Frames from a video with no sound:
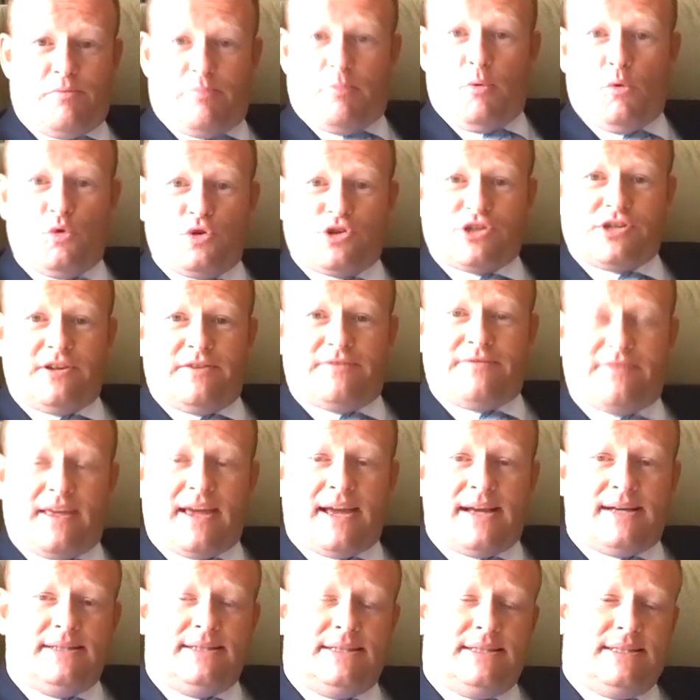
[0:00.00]
portion of
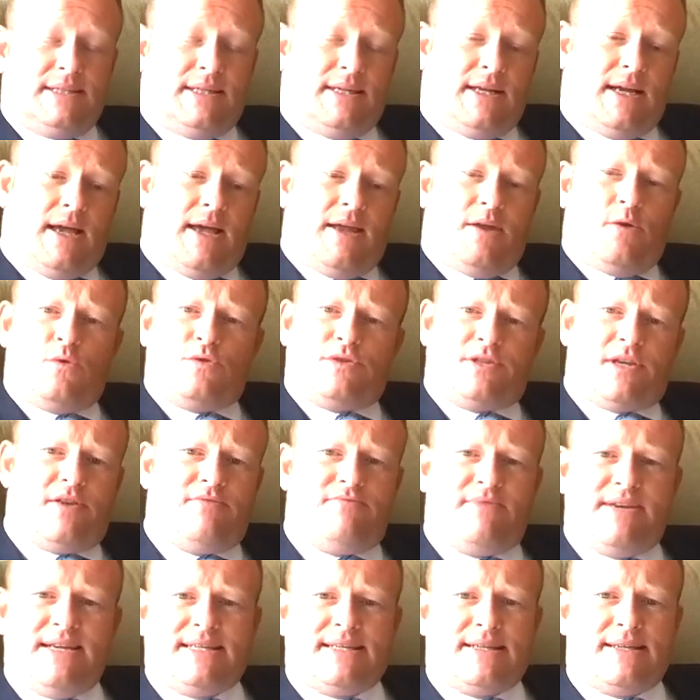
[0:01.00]
that, and also
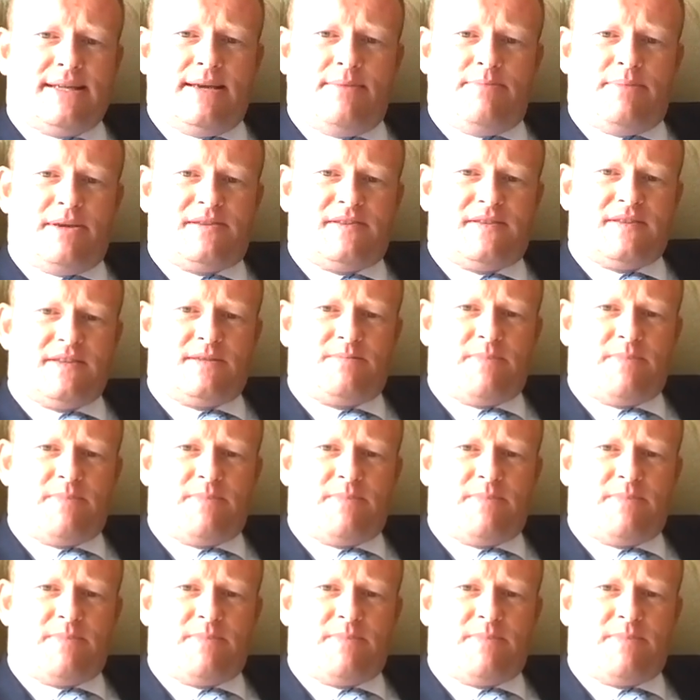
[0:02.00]
recently business